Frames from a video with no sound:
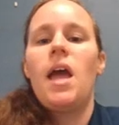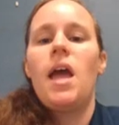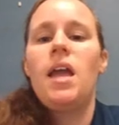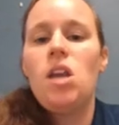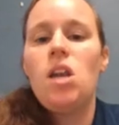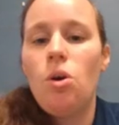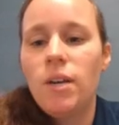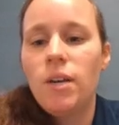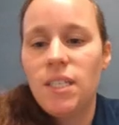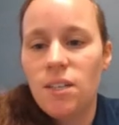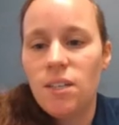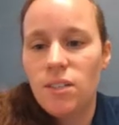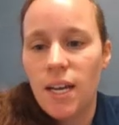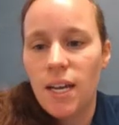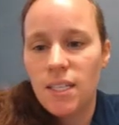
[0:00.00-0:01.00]
And notice
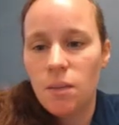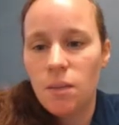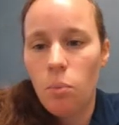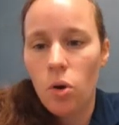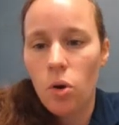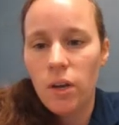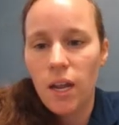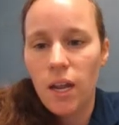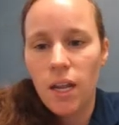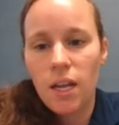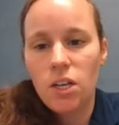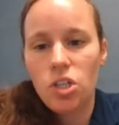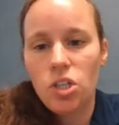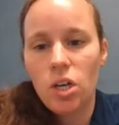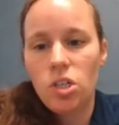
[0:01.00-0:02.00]
there's that subordinating
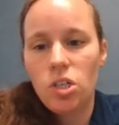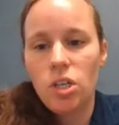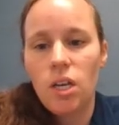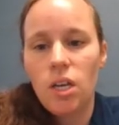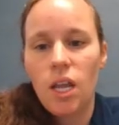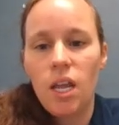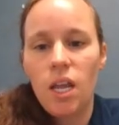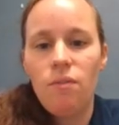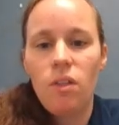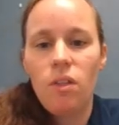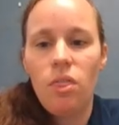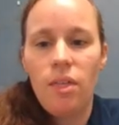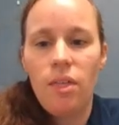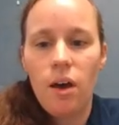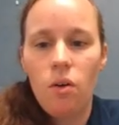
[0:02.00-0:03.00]
conjunction,
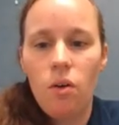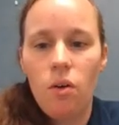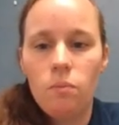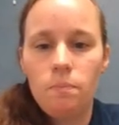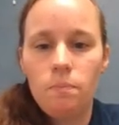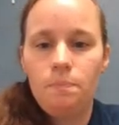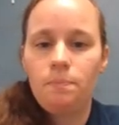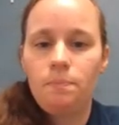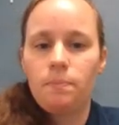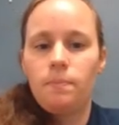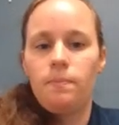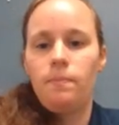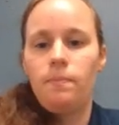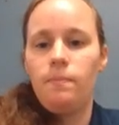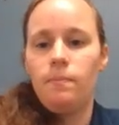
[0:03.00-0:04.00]
even though.
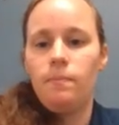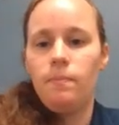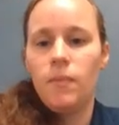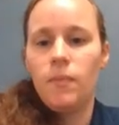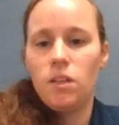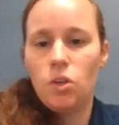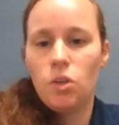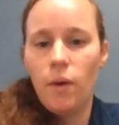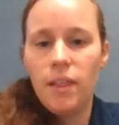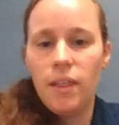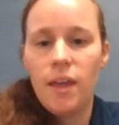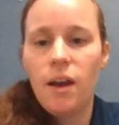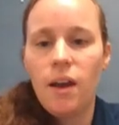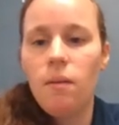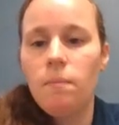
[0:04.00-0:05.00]
So
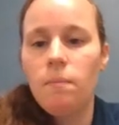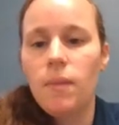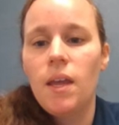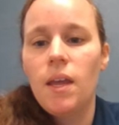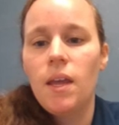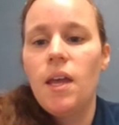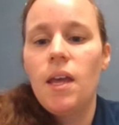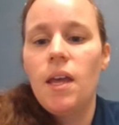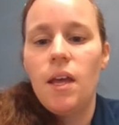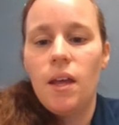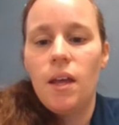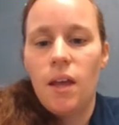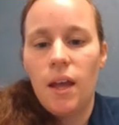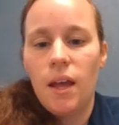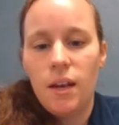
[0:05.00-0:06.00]
right there.
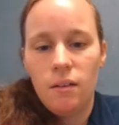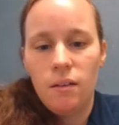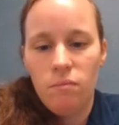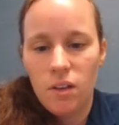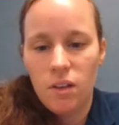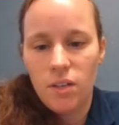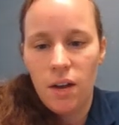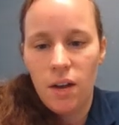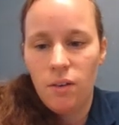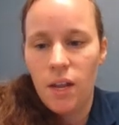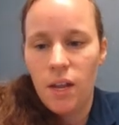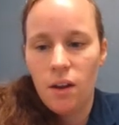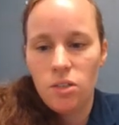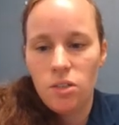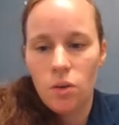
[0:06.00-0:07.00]
And they're down
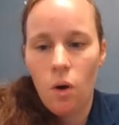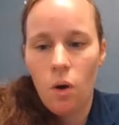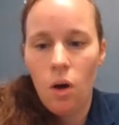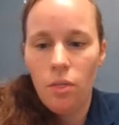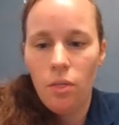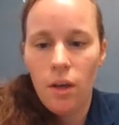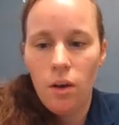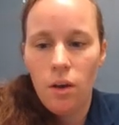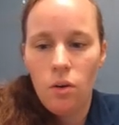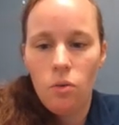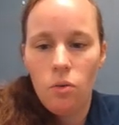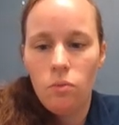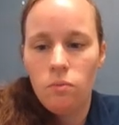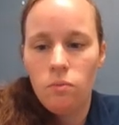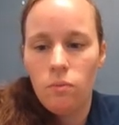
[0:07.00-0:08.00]
here. So
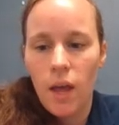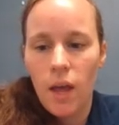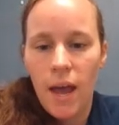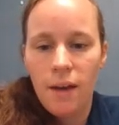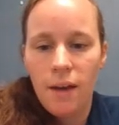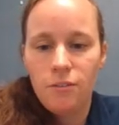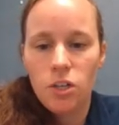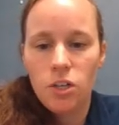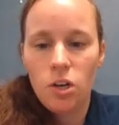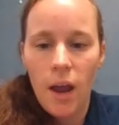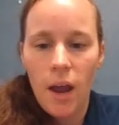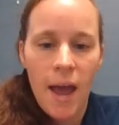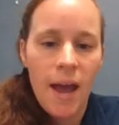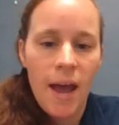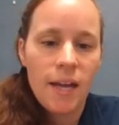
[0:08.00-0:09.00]
although,
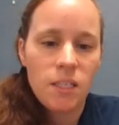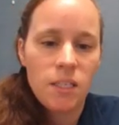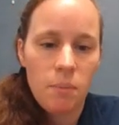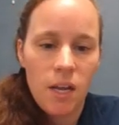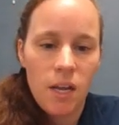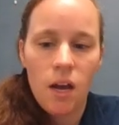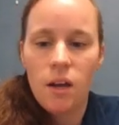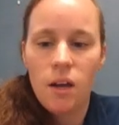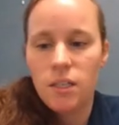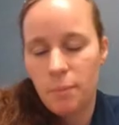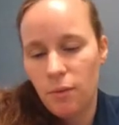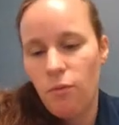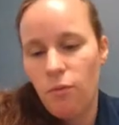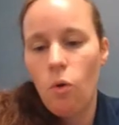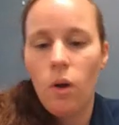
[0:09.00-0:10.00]
after, as, because,
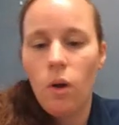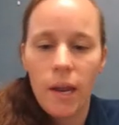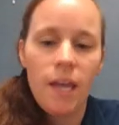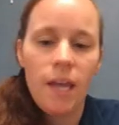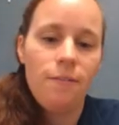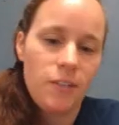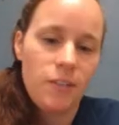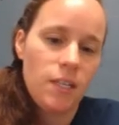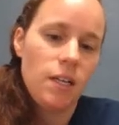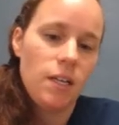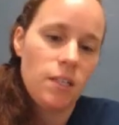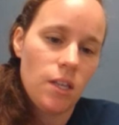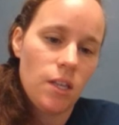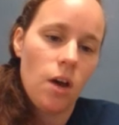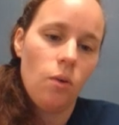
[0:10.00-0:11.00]
before, if,
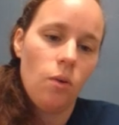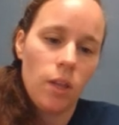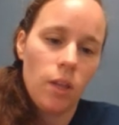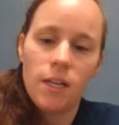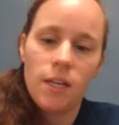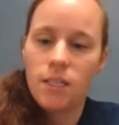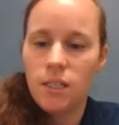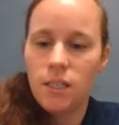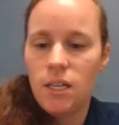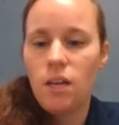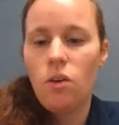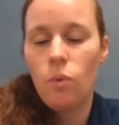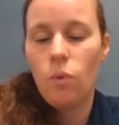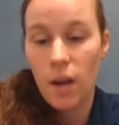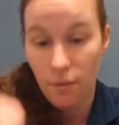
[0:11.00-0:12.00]
since, though, unless,
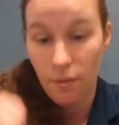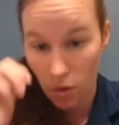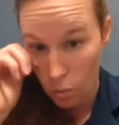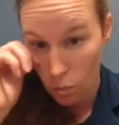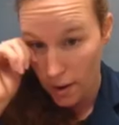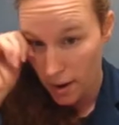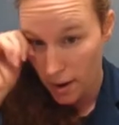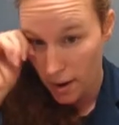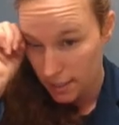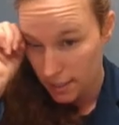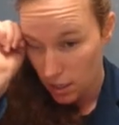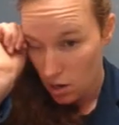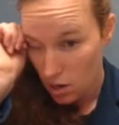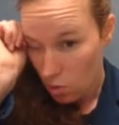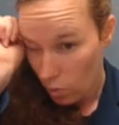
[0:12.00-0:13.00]
until, whenever,
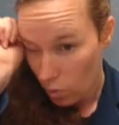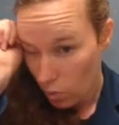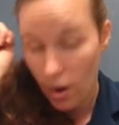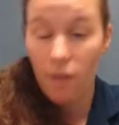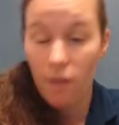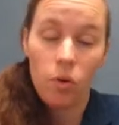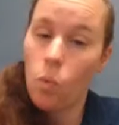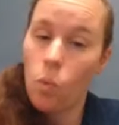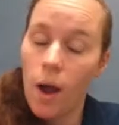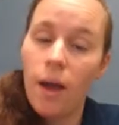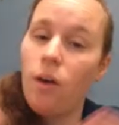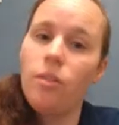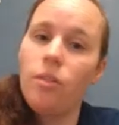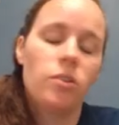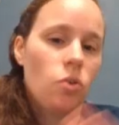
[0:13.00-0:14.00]
whereas, wherever,
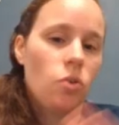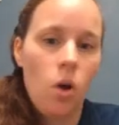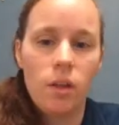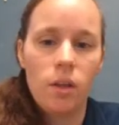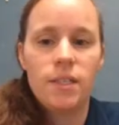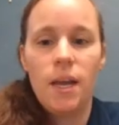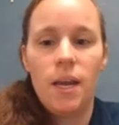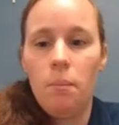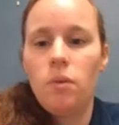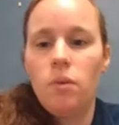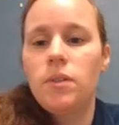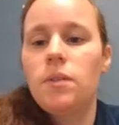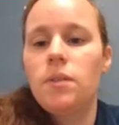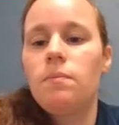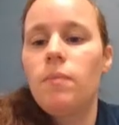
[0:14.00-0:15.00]
while. Those are all
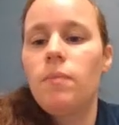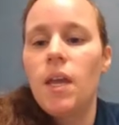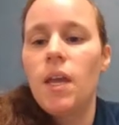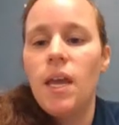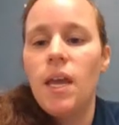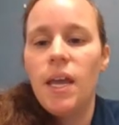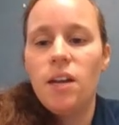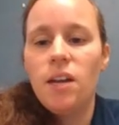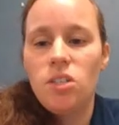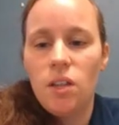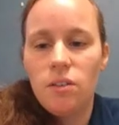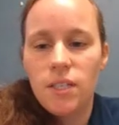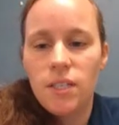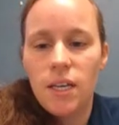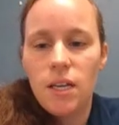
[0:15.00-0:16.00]
examples. Here's
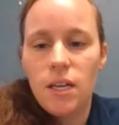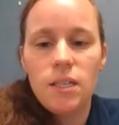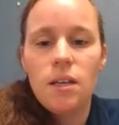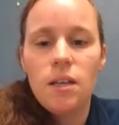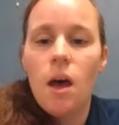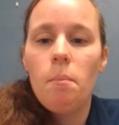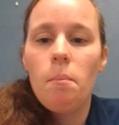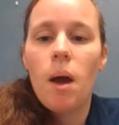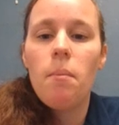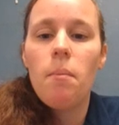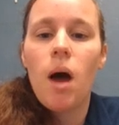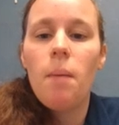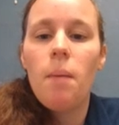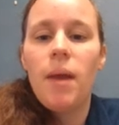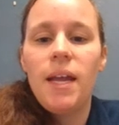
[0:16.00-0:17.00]
another sentence. My
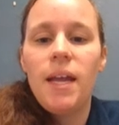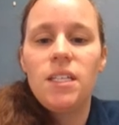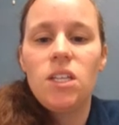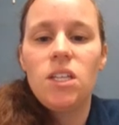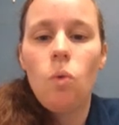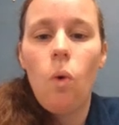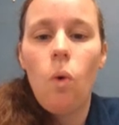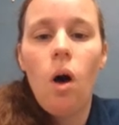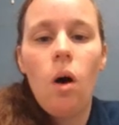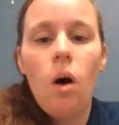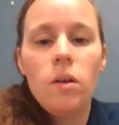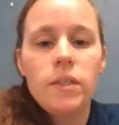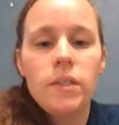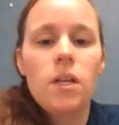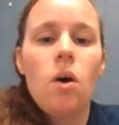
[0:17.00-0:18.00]
mom painted the
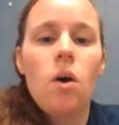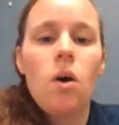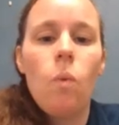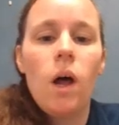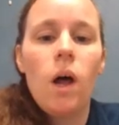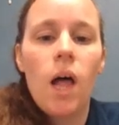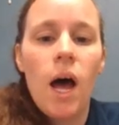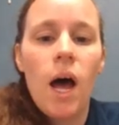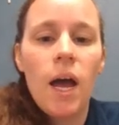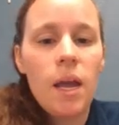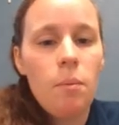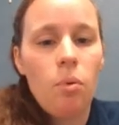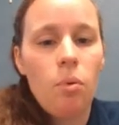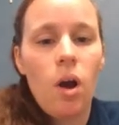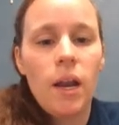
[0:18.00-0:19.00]
walls while
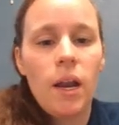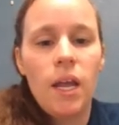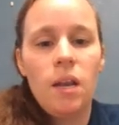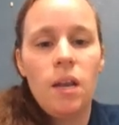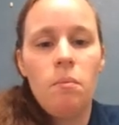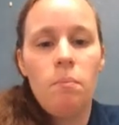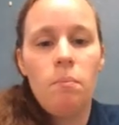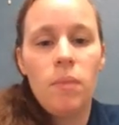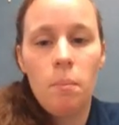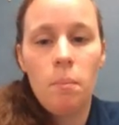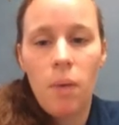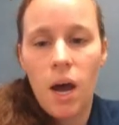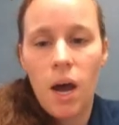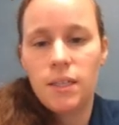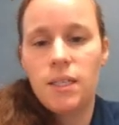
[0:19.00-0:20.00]
I brought in the
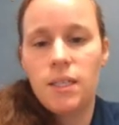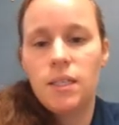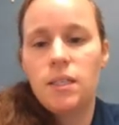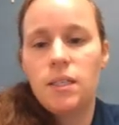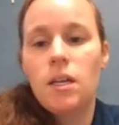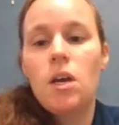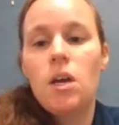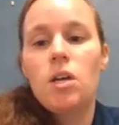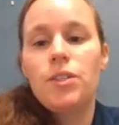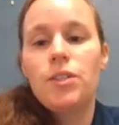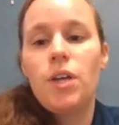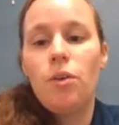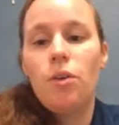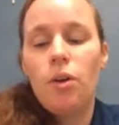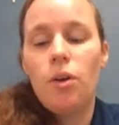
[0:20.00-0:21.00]
boxes.
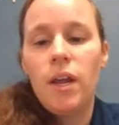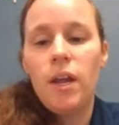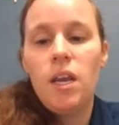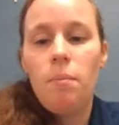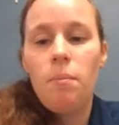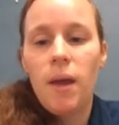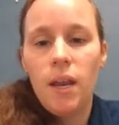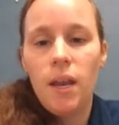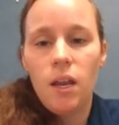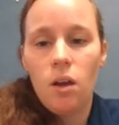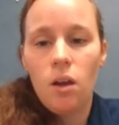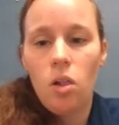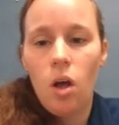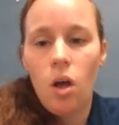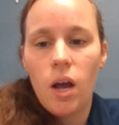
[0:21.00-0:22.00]
So your
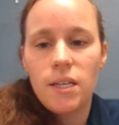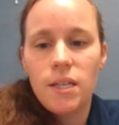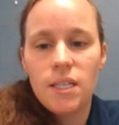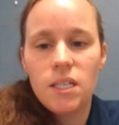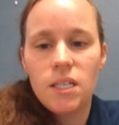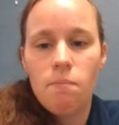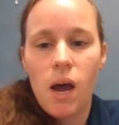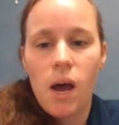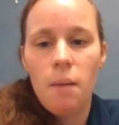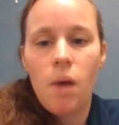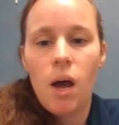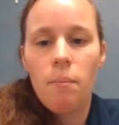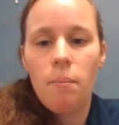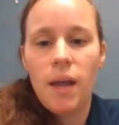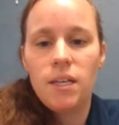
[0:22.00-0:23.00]
independent clause is my
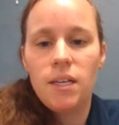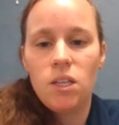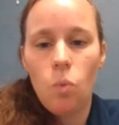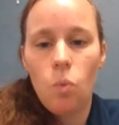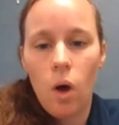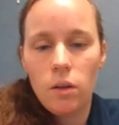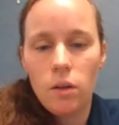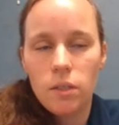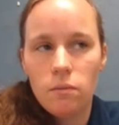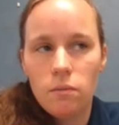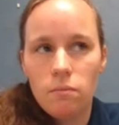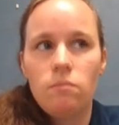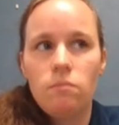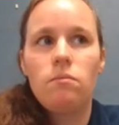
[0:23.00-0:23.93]
mom painted the walls.